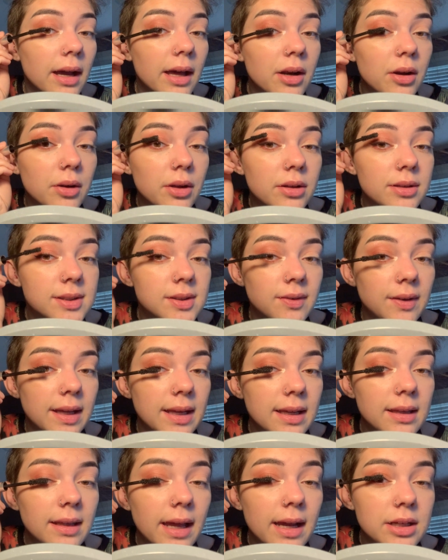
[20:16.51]
I don't use
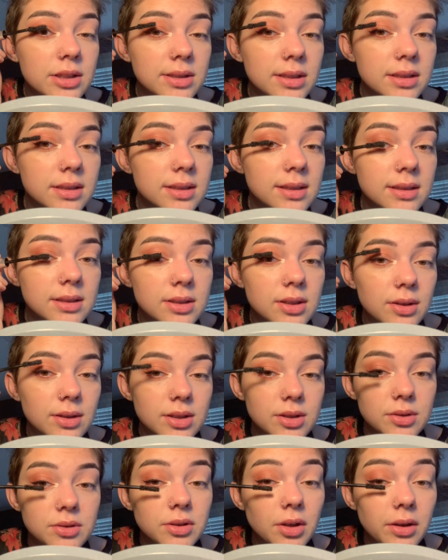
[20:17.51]
fake lashes, and so
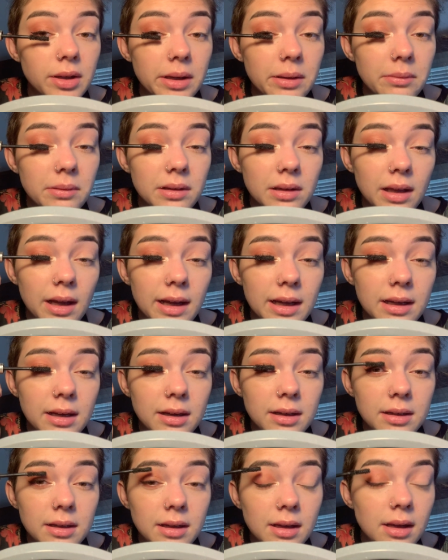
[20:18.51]
this is all I rely
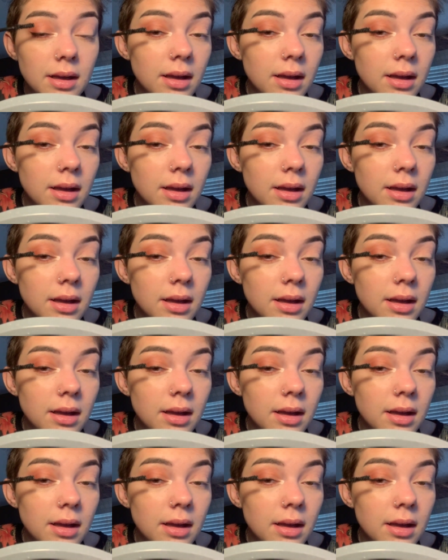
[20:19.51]
on.